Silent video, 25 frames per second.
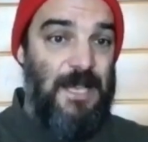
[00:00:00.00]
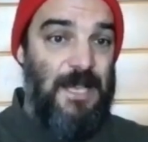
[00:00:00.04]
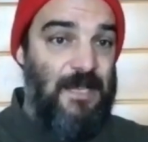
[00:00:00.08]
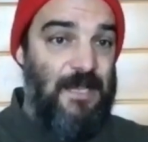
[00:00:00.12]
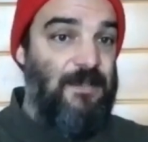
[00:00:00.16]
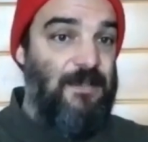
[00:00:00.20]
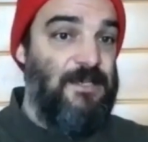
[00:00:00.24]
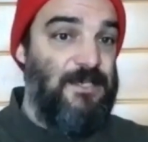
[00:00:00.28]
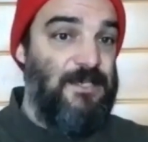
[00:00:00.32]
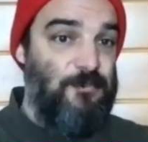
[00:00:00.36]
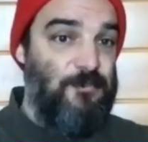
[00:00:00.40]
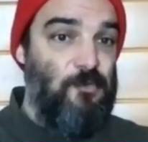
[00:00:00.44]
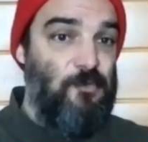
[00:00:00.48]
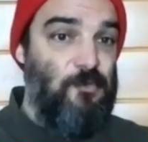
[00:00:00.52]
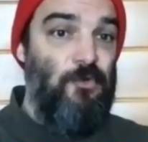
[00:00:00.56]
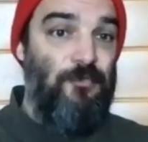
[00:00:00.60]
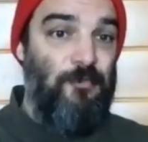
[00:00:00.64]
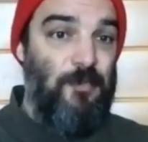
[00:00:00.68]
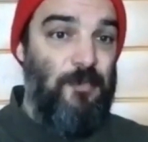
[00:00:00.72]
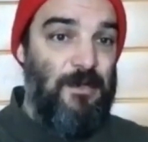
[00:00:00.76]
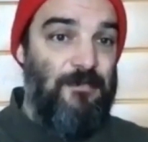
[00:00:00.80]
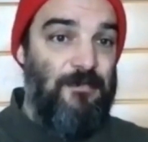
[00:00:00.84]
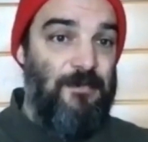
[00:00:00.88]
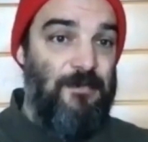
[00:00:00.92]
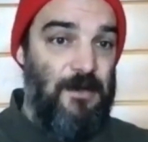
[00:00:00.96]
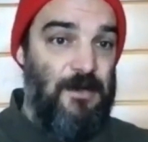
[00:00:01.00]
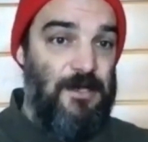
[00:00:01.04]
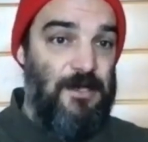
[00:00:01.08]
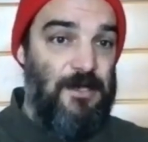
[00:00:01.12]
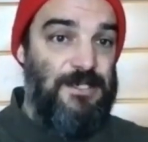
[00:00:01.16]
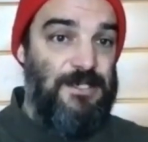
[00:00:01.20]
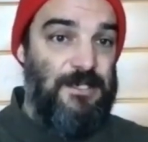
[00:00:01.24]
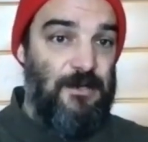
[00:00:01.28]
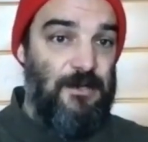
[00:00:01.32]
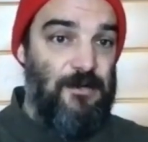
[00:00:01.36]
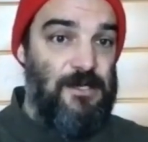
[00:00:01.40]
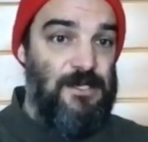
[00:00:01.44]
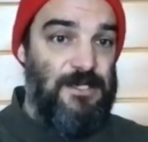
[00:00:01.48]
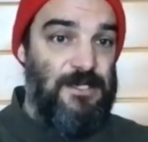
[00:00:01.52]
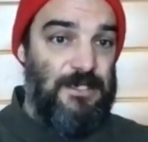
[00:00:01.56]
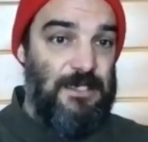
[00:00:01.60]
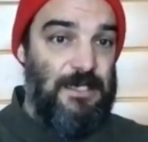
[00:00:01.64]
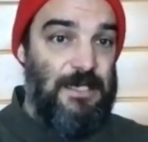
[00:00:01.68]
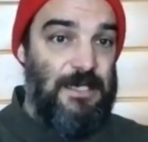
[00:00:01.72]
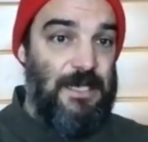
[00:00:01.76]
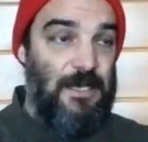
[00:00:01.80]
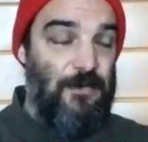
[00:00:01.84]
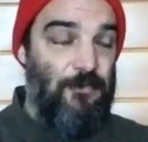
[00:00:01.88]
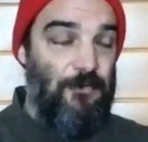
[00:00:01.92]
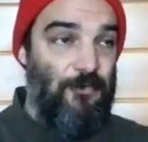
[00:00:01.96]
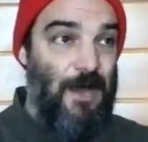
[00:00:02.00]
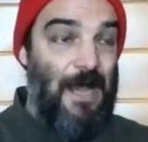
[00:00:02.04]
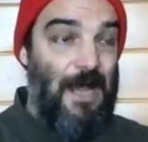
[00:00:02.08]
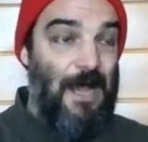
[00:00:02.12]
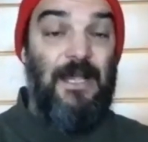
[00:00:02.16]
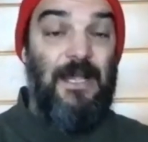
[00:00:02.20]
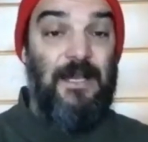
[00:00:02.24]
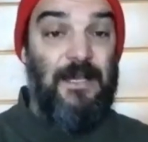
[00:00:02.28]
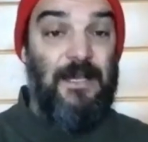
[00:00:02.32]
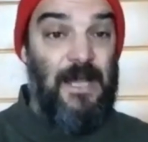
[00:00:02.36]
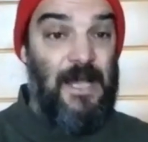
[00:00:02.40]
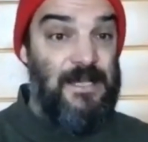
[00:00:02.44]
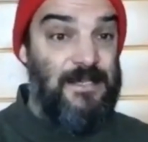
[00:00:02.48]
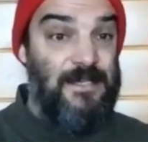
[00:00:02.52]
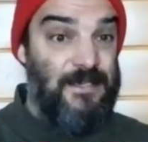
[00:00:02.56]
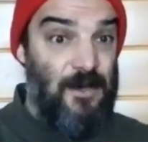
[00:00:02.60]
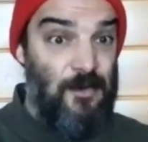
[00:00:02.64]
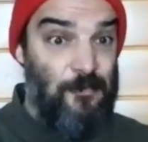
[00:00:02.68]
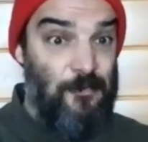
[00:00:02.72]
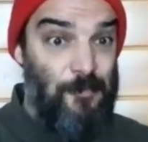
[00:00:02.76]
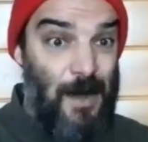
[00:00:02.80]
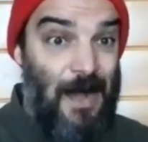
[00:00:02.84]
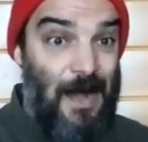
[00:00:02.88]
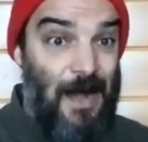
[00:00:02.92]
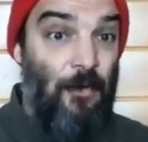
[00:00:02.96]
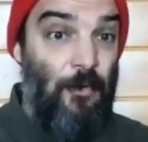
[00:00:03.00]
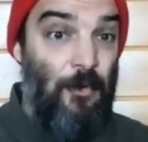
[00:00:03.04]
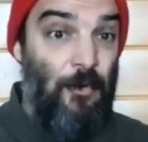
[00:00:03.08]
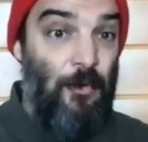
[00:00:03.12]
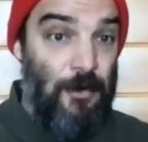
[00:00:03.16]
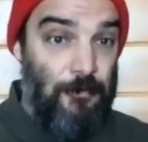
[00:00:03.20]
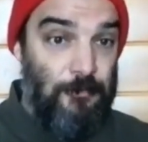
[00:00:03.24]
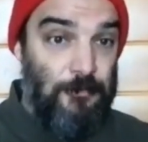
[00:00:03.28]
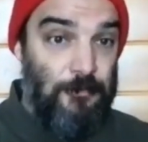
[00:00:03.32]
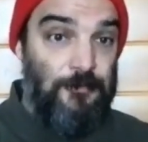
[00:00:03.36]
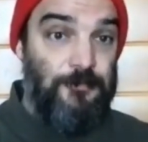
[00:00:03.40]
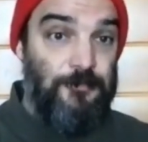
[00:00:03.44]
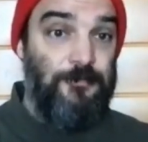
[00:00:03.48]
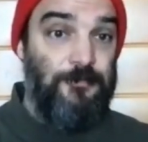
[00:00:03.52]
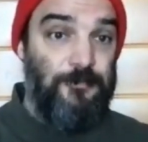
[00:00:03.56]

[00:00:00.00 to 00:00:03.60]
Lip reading: take this movement very seriously and recognize our power.